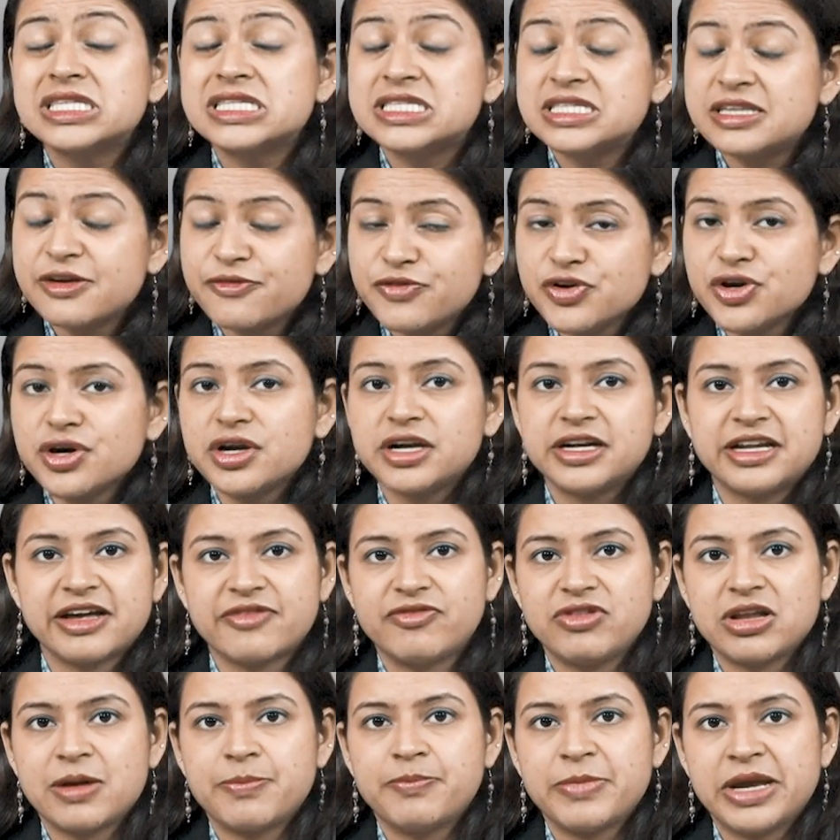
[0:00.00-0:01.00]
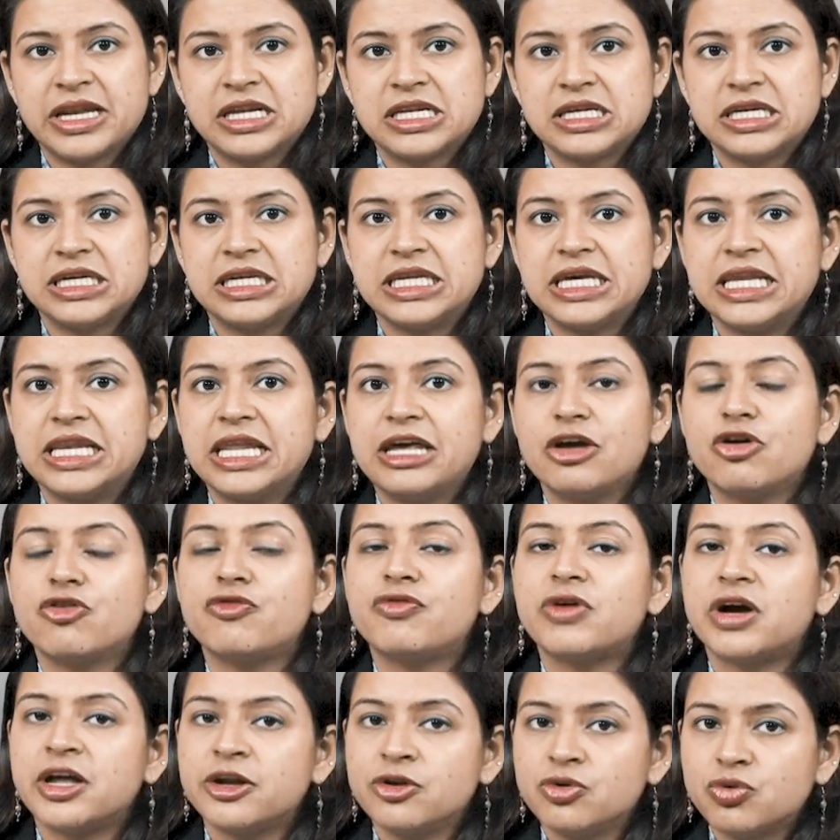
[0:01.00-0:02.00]
severe developmental delay
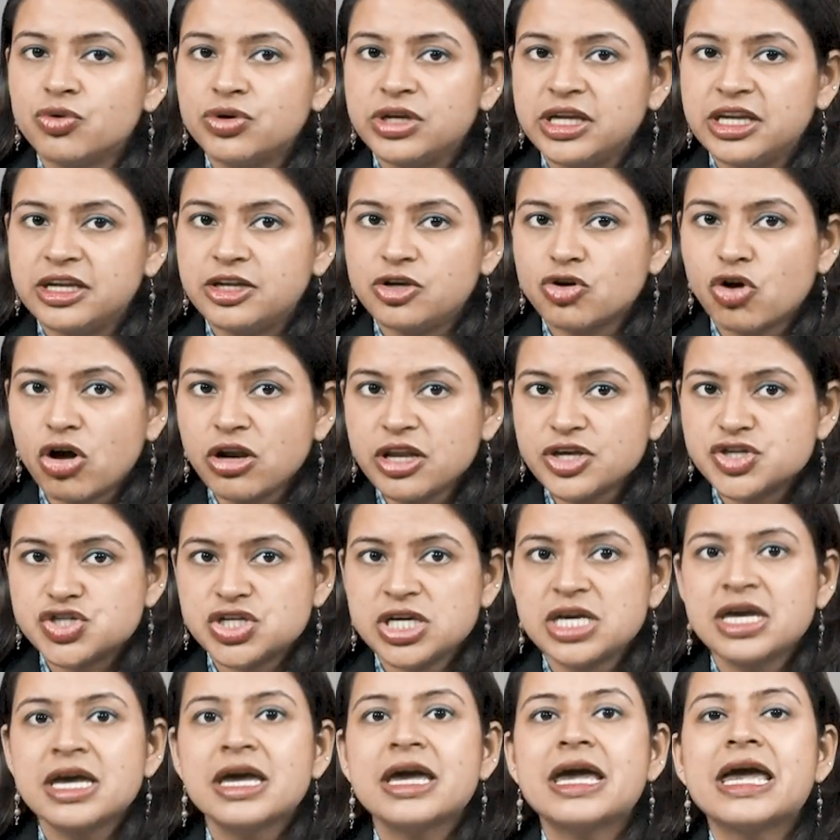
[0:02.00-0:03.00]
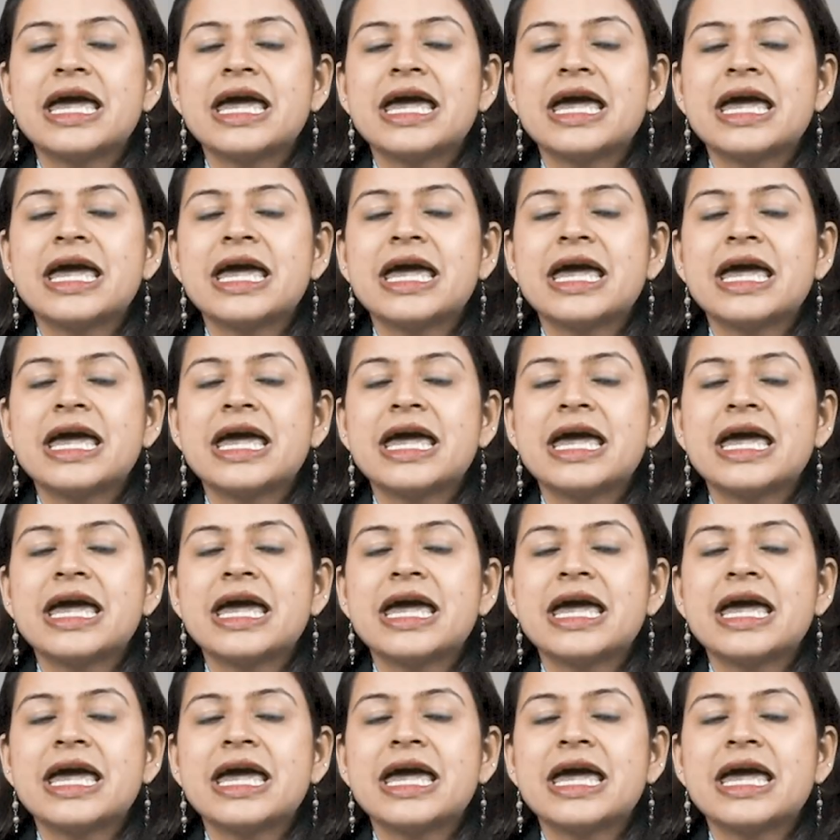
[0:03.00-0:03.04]
of unknown etiology,